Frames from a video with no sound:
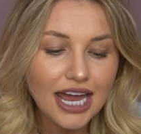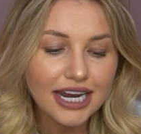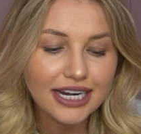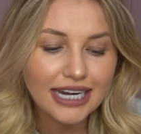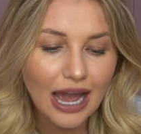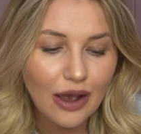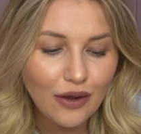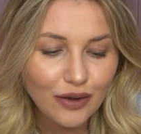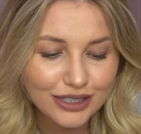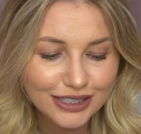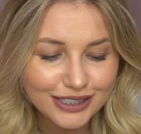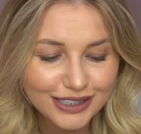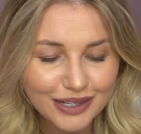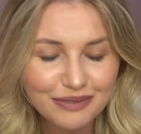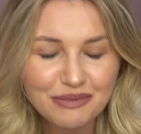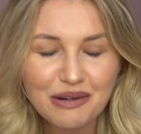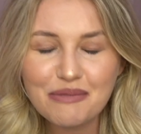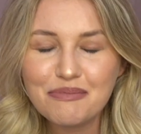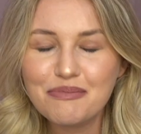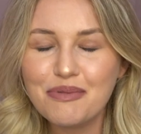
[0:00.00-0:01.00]
Now,
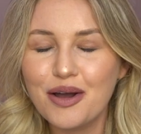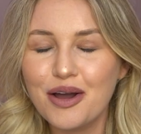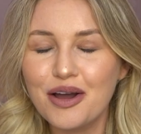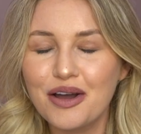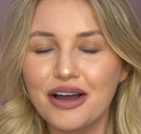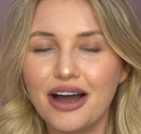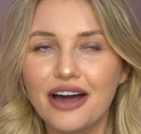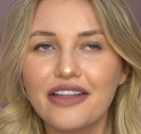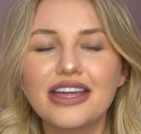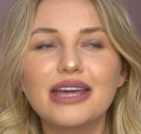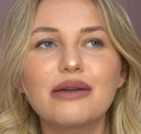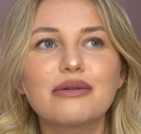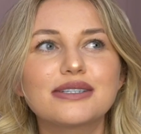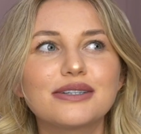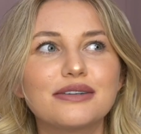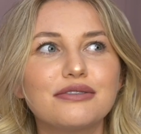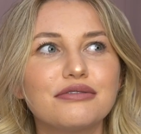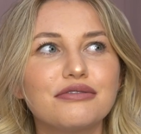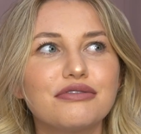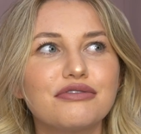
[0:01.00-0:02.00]
someone put, I think it was
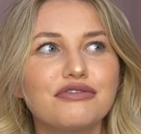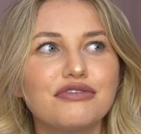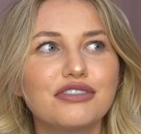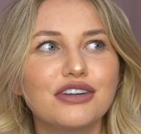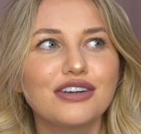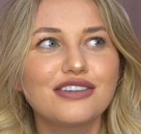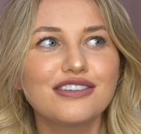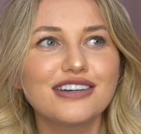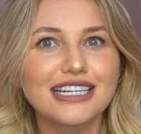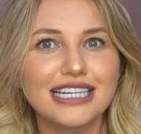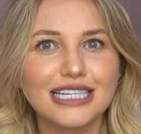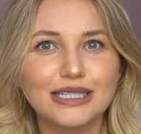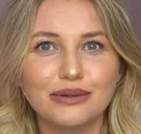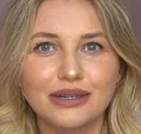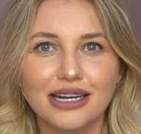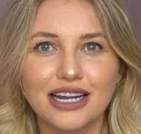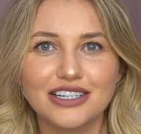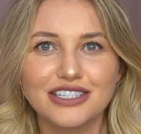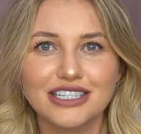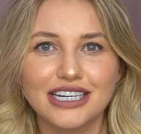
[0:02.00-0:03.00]
on Florali's
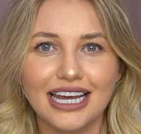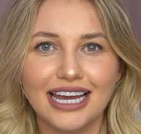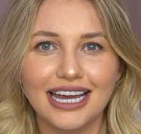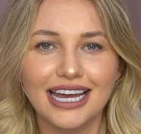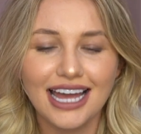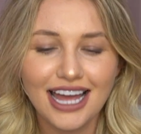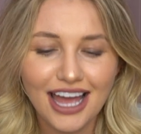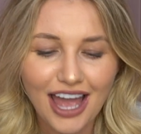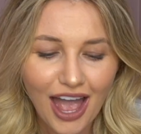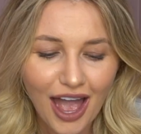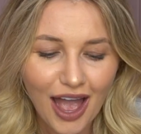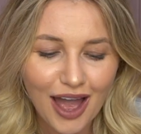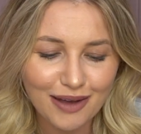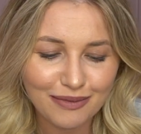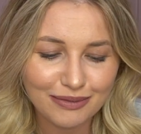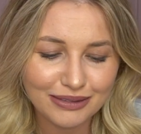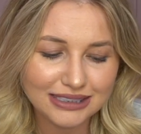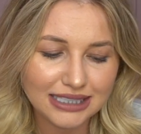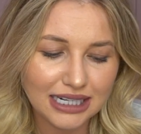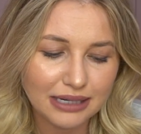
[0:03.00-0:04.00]
one actually,
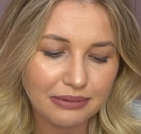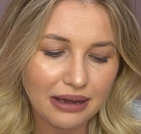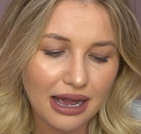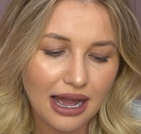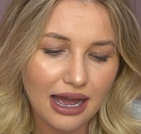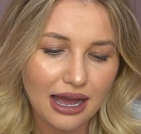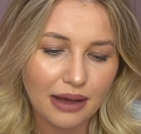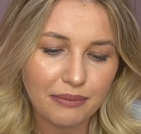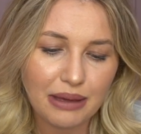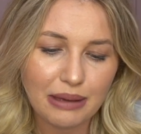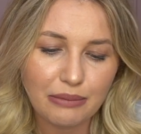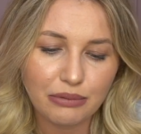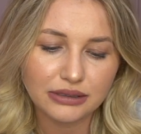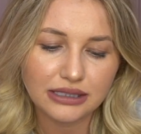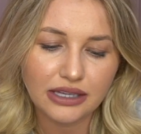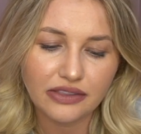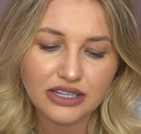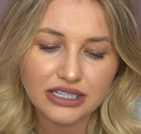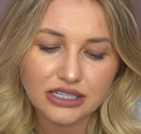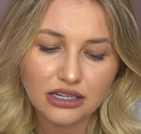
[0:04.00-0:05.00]
said about people
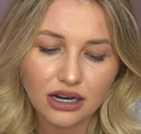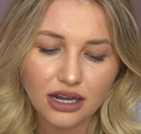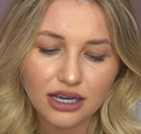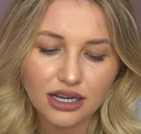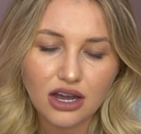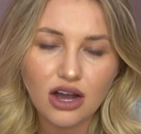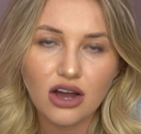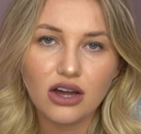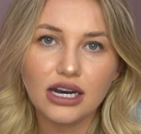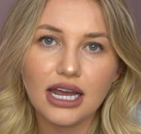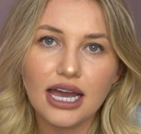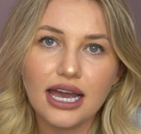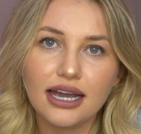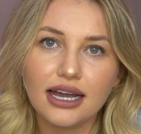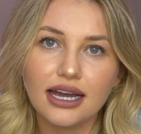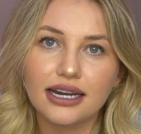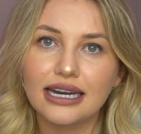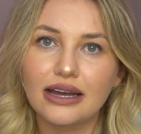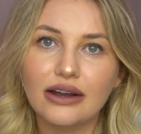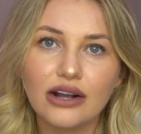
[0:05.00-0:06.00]
saying these look like garlic,
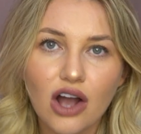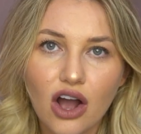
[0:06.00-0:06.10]
and now I